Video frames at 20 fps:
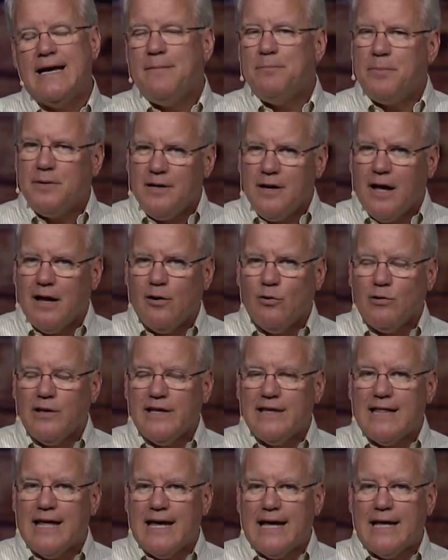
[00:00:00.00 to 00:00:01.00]
But not
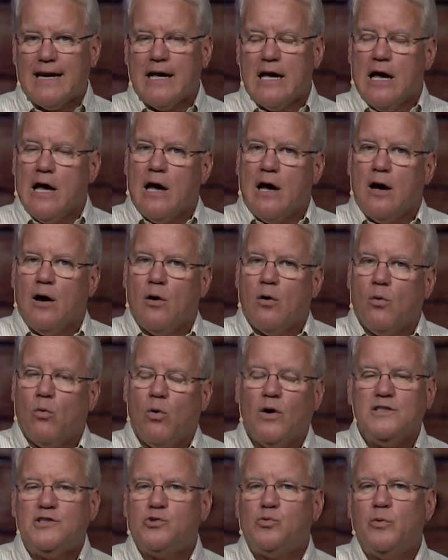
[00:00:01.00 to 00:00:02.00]
only that,
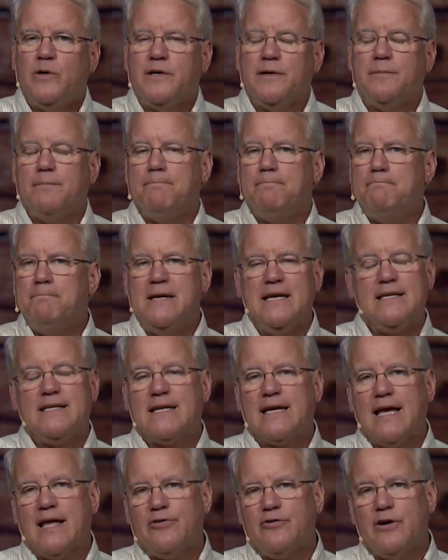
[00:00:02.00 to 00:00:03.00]
once we meet
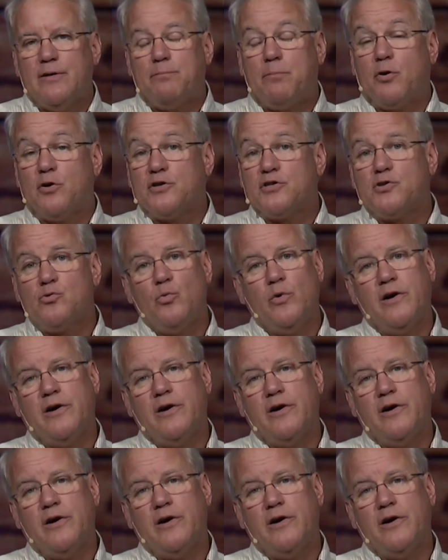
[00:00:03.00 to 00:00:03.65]
together in person,